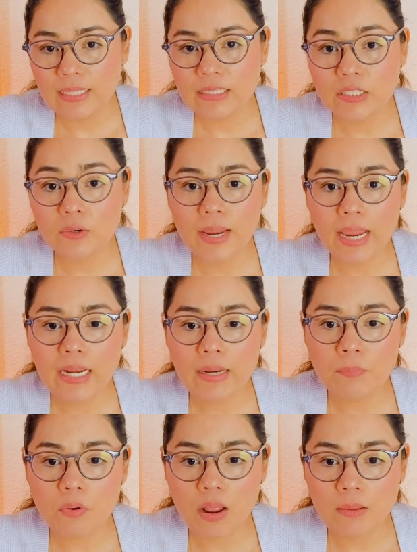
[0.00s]
It's
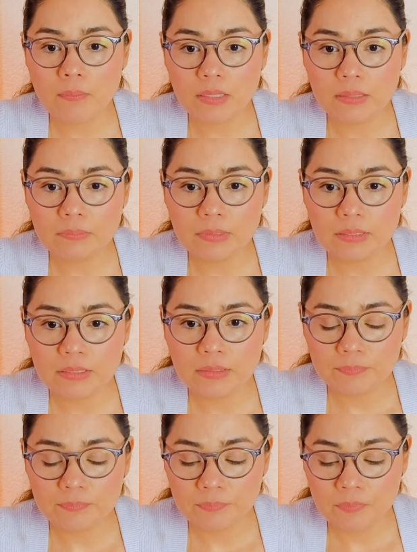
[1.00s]
creating problems
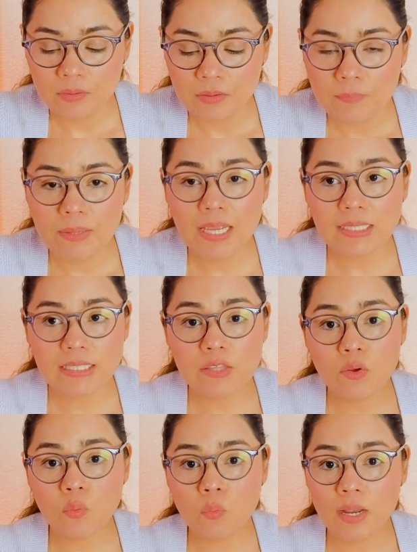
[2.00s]
because
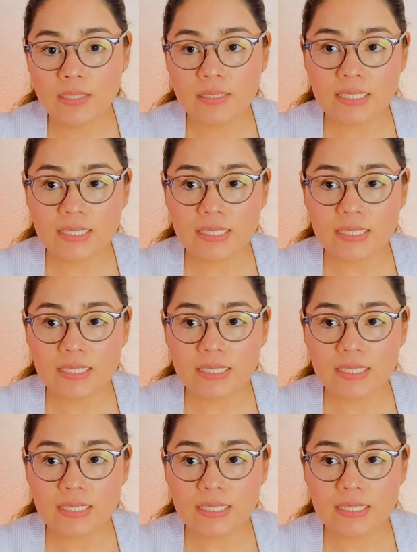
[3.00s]
either one,